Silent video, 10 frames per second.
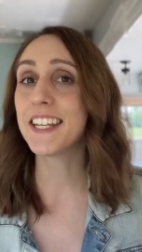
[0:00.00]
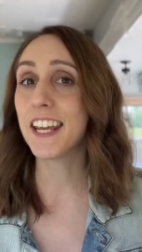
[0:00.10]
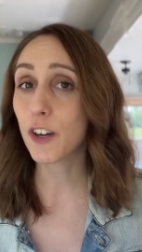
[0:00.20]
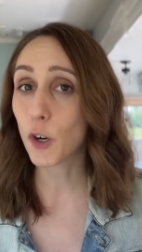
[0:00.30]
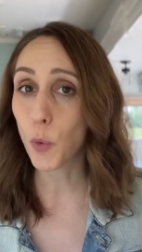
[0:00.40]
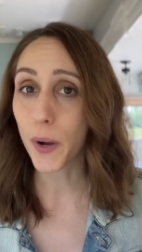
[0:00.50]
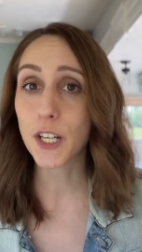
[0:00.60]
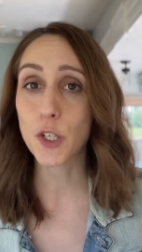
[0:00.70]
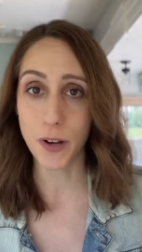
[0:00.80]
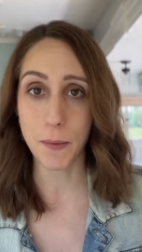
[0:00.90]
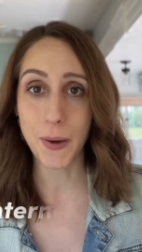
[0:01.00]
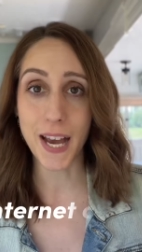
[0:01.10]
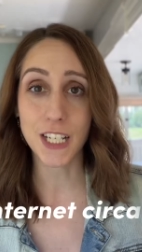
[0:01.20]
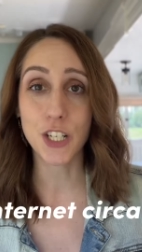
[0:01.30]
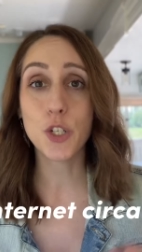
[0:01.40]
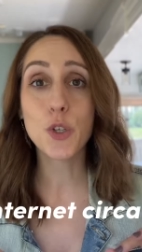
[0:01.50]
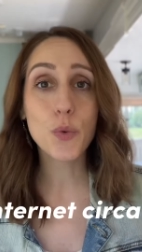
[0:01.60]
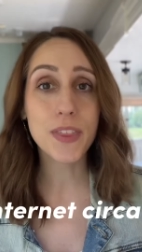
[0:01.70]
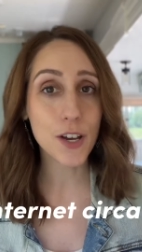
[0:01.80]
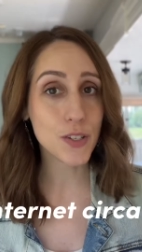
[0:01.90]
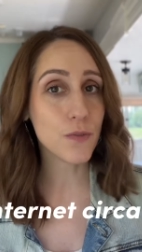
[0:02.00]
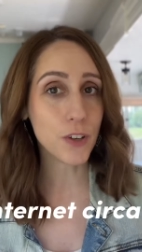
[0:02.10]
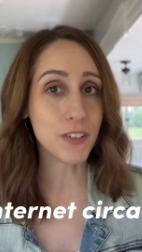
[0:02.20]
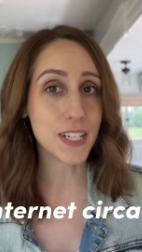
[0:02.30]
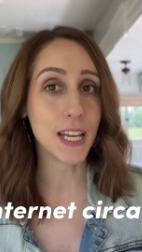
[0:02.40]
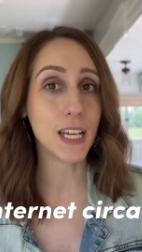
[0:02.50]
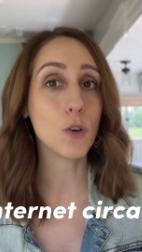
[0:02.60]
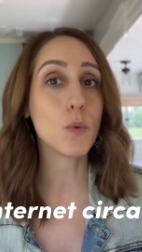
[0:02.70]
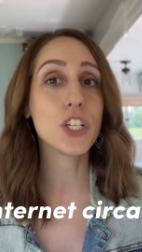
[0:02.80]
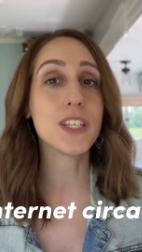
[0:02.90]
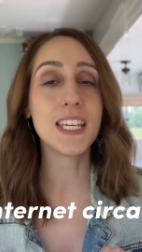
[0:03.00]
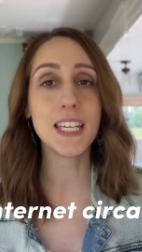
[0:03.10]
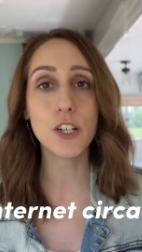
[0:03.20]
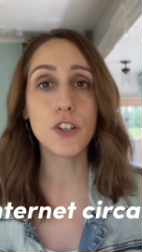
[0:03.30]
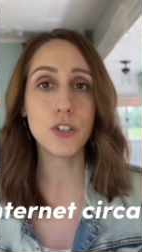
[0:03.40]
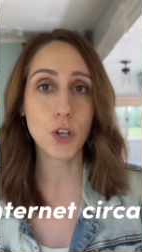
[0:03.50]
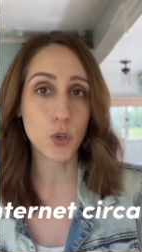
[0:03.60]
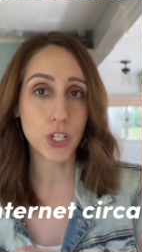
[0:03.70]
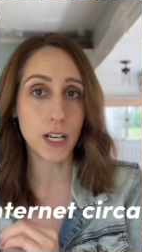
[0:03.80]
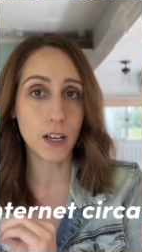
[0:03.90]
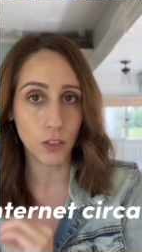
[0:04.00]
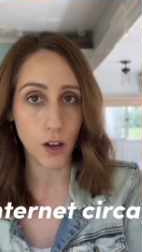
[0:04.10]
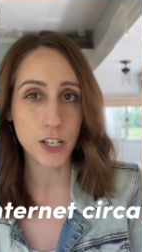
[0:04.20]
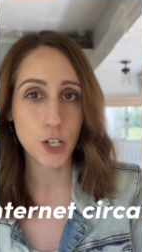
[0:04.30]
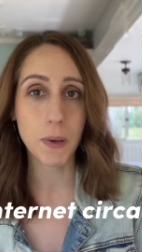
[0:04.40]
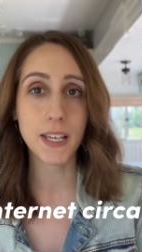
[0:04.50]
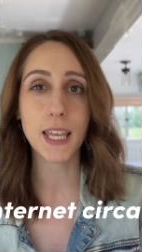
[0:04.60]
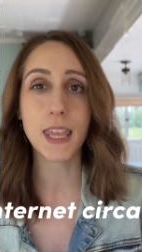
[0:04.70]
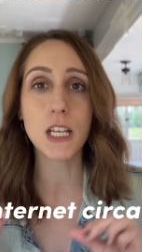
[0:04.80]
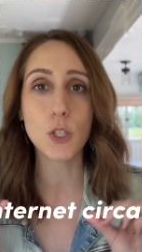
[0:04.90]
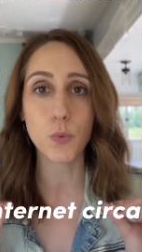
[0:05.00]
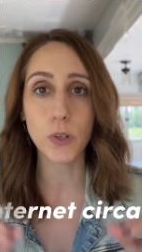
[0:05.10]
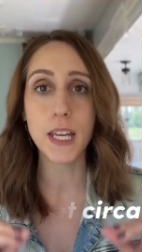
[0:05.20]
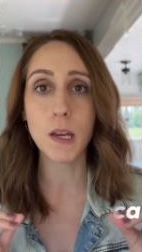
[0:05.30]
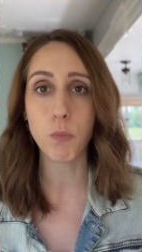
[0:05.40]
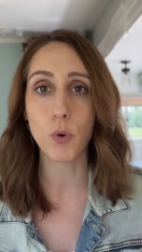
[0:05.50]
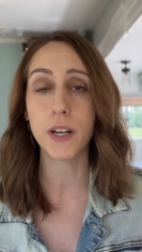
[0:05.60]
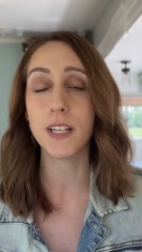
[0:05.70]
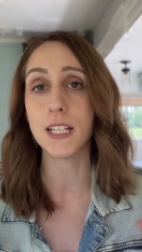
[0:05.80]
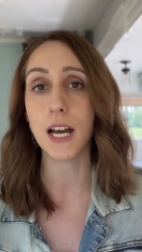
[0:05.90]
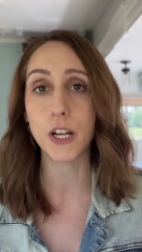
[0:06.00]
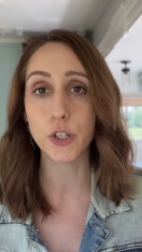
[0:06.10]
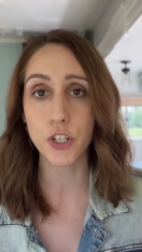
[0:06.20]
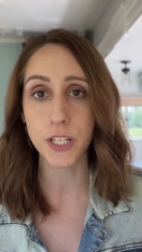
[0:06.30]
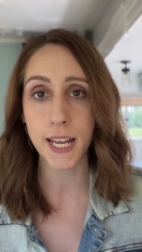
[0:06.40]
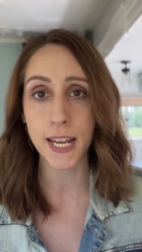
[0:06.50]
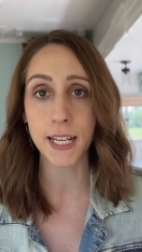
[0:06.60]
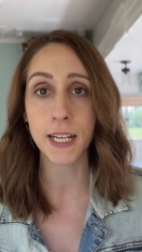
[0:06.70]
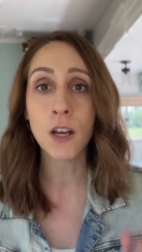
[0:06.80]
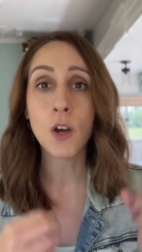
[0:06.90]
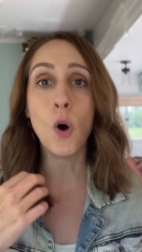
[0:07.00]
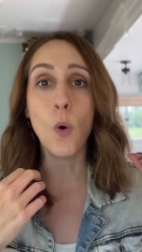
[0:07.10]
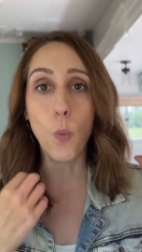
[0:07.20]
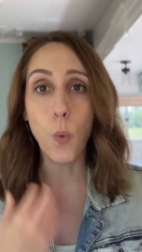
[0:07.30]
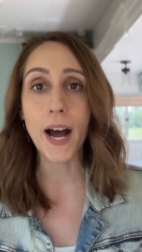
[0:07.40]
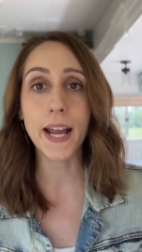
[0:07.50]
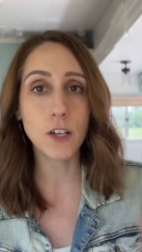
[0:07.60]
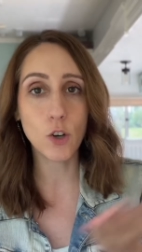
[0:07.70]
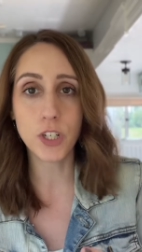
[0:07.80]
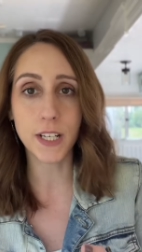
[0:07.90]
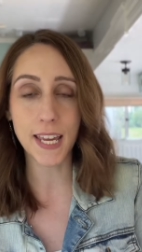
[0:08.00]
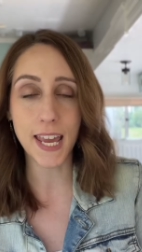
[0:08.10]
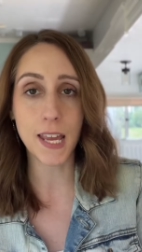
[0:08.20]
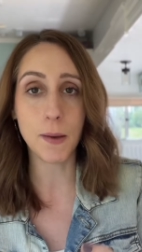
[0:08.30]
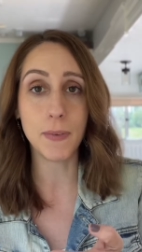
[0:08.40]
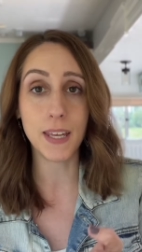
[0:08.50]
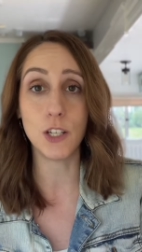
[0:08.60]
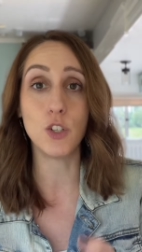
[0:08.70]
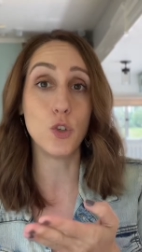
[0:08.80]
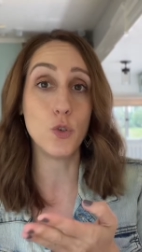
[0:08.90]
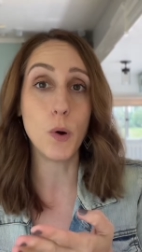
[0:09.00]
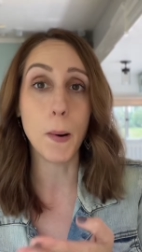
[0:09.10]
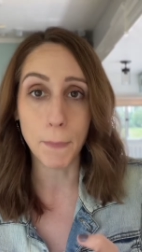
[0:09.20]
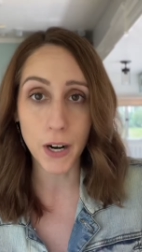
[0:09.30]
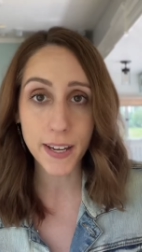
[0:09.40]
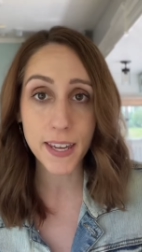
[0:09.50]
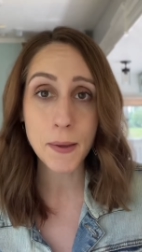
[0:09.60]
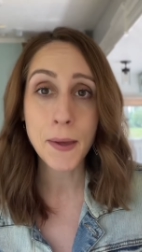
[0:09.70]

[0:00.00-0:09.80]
take a quick trip back to 2015, which is the year Notion launched, because I think it's really important to understand why Notion came into market,